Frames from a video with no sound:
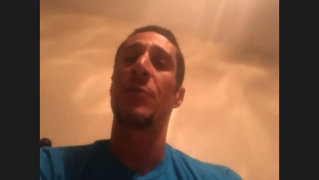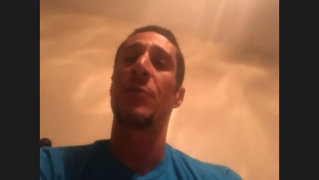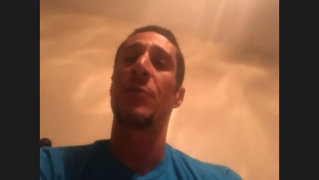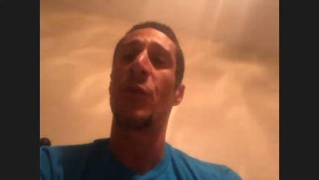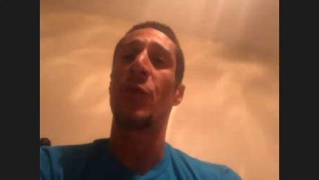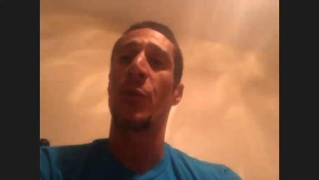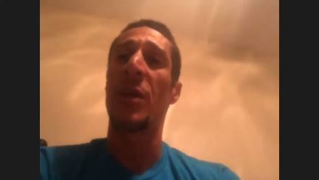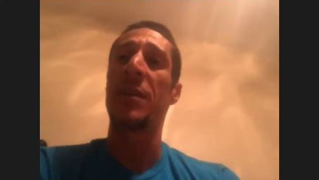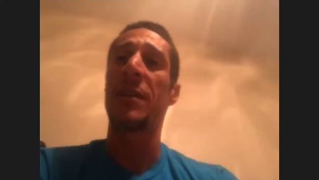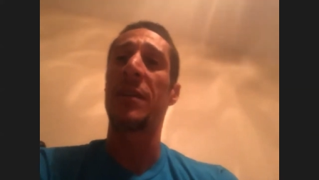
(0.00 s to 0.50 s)

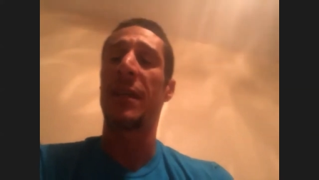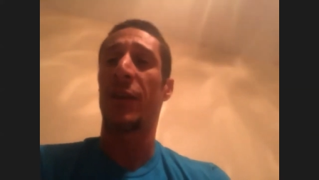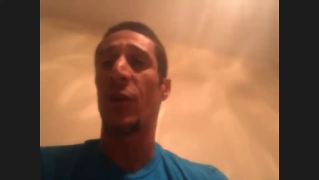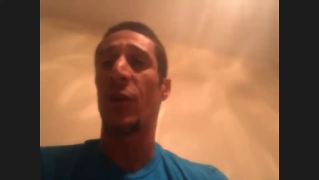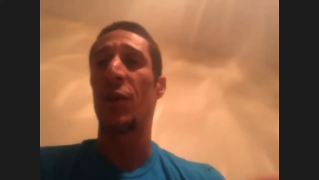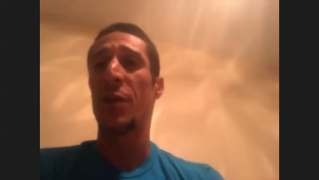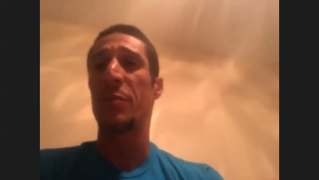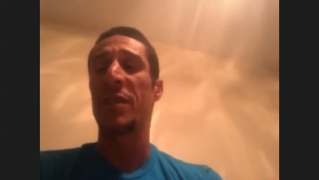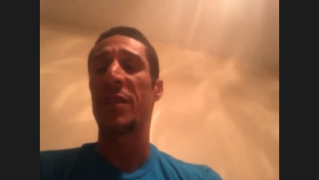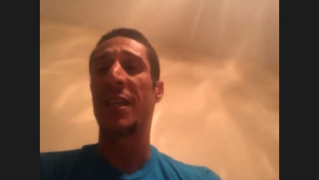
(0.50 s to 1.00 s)
Running
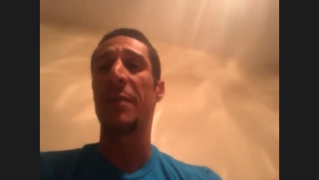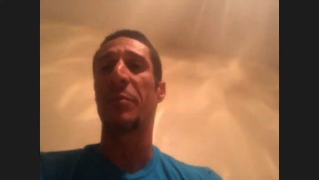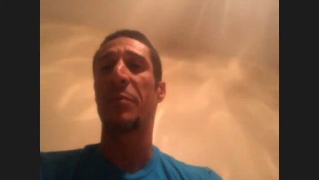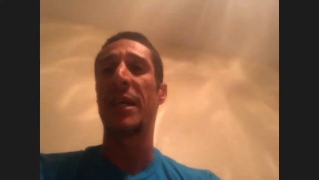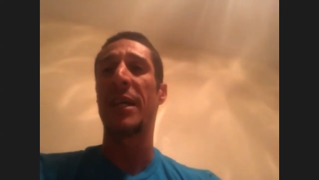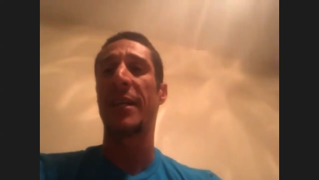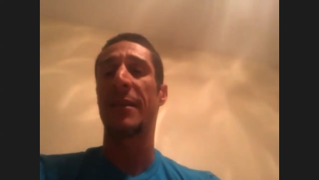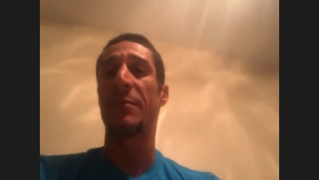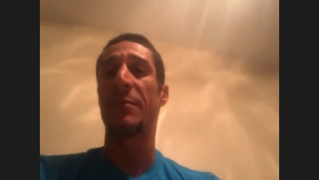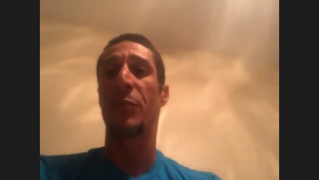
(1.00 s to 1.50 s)
economy get
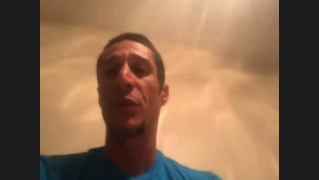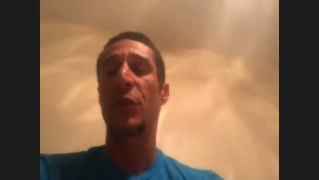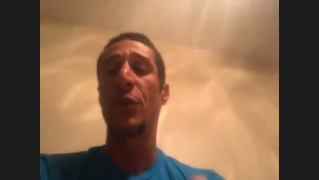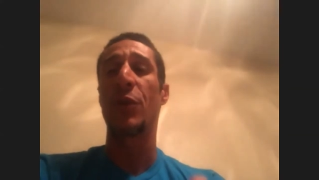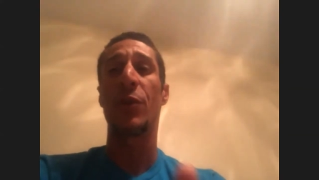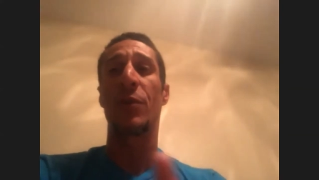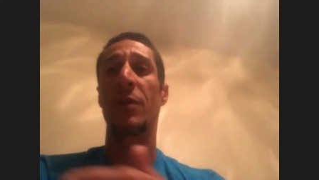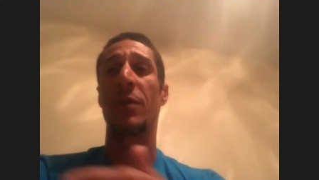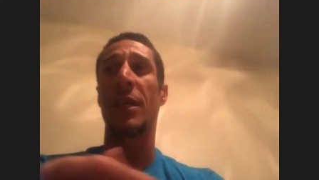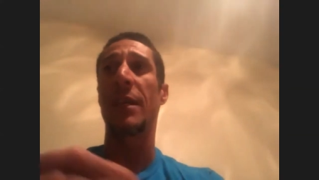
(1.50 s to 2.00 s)
better, but you
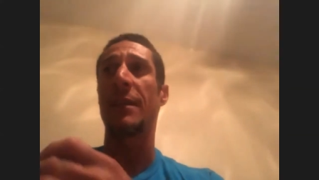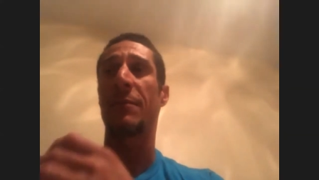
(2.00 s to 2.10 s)
don't get